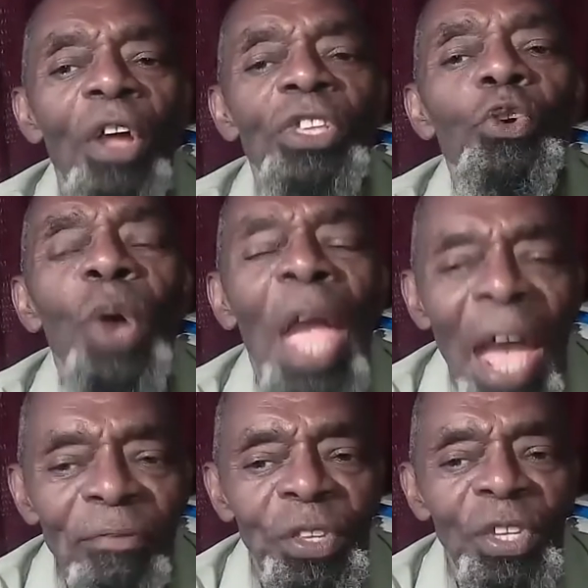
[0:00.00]
You
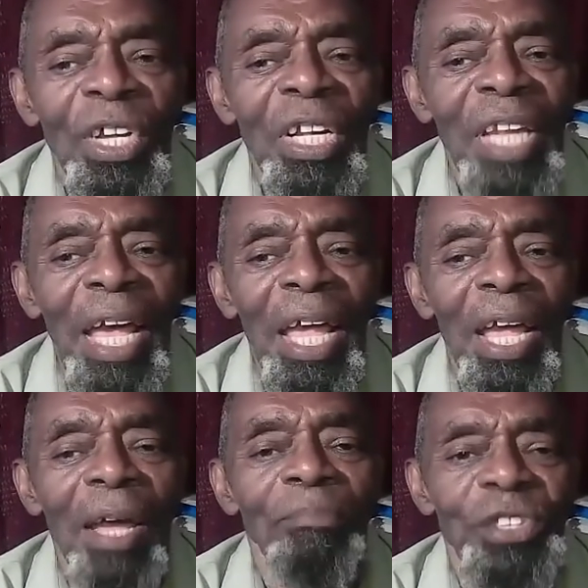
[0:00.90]
have to
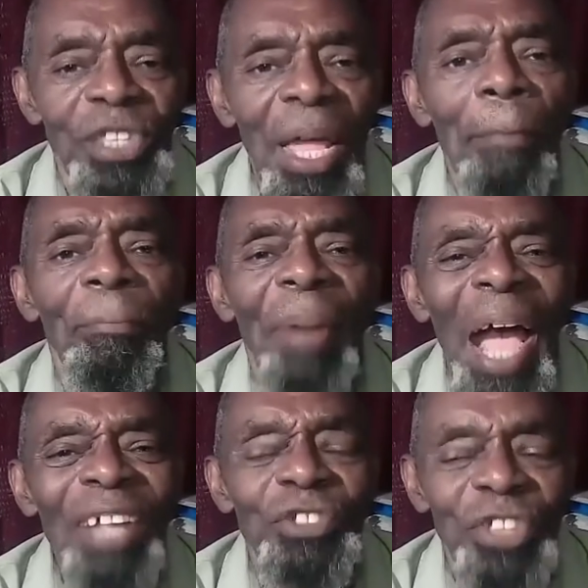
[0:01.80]
climb step
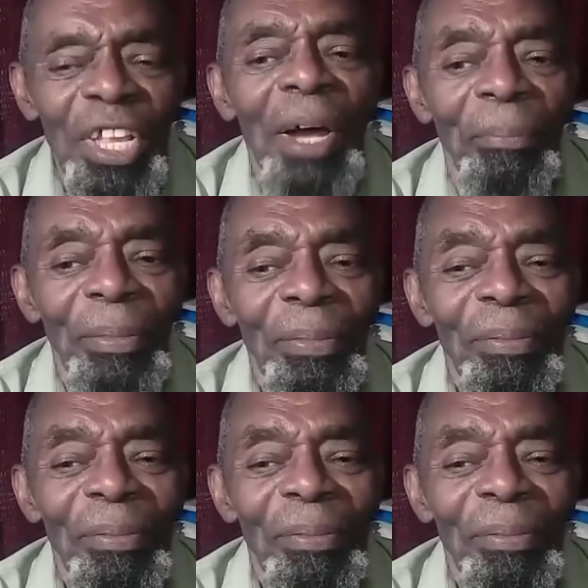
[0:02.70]
by step.